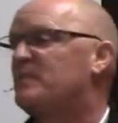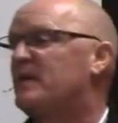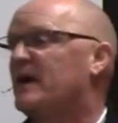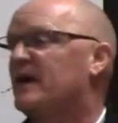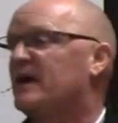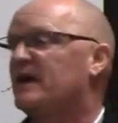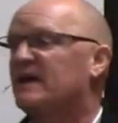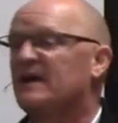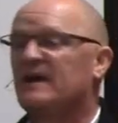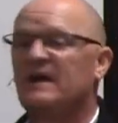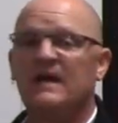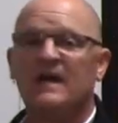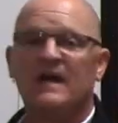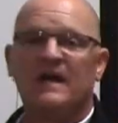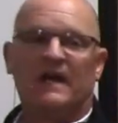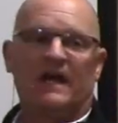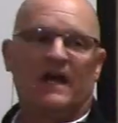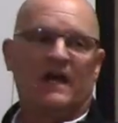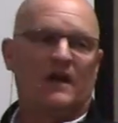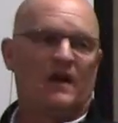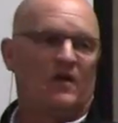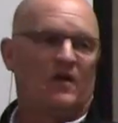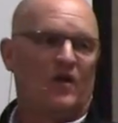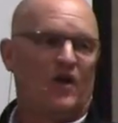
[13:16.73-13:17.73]
pick
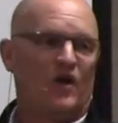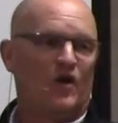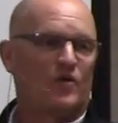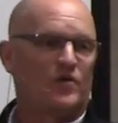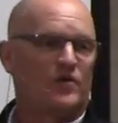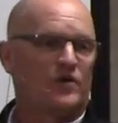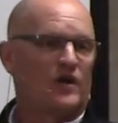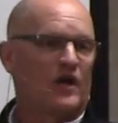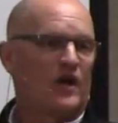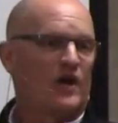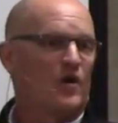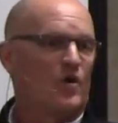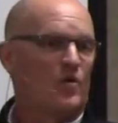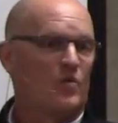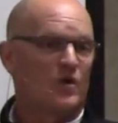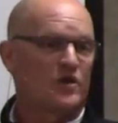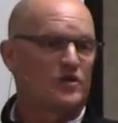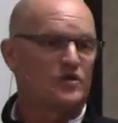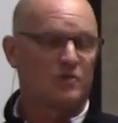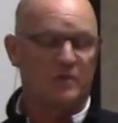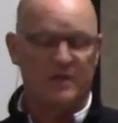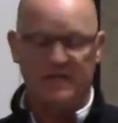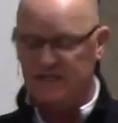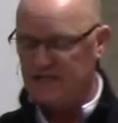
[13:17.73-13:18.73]
and a load and go,
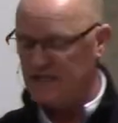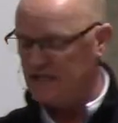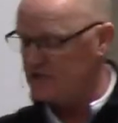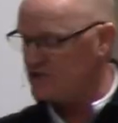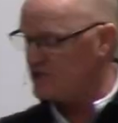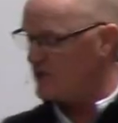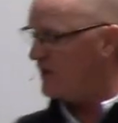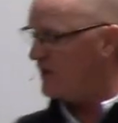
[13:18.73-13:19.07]
which we teach